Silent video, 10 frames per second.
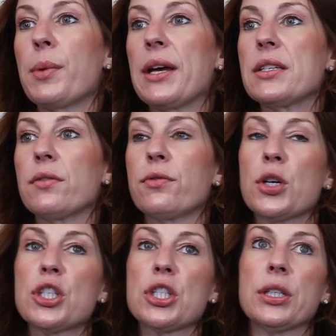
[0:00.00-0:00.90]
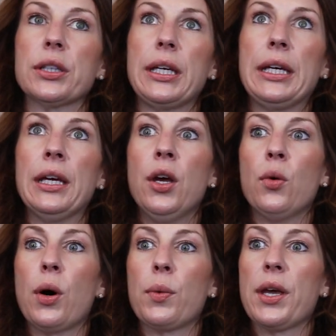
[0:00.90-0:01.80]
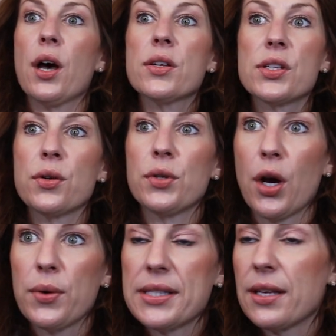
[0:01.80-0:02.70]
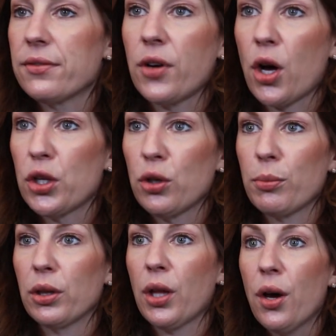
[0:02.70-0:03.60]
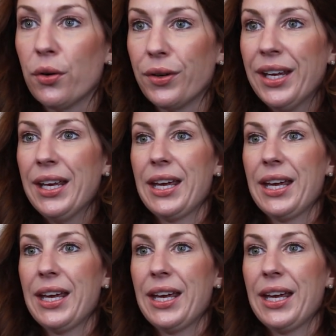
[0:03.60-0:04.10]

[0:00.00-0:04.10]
But unfortunately, what we also know is that volume alone